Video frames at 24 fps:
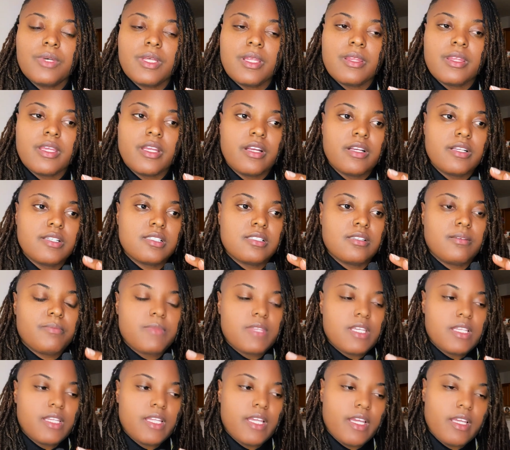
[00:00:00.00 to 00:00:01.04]
There's
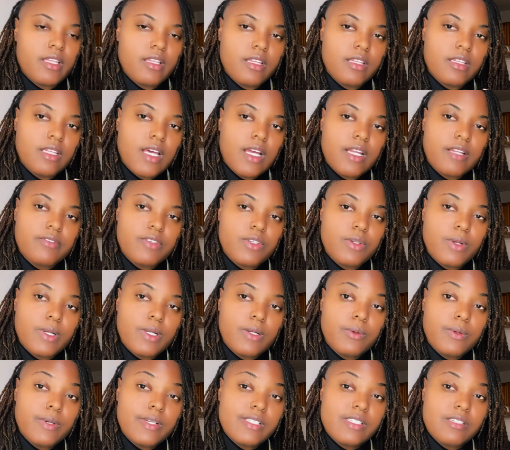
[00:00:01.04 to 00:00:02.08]
something that a lot of you are
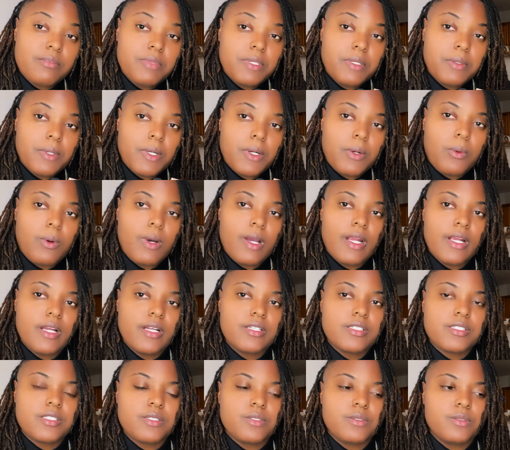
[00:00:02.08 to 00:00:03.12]
going to be
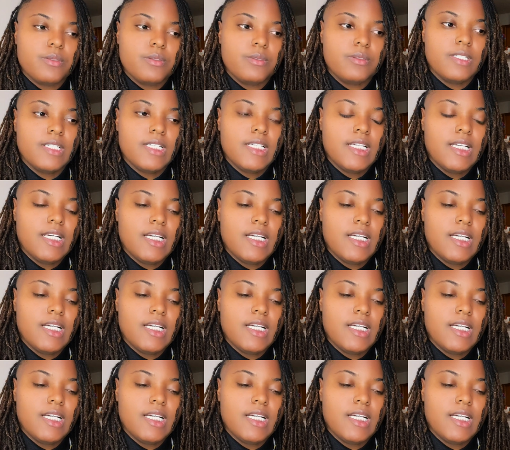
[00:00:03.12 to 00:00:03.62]
required to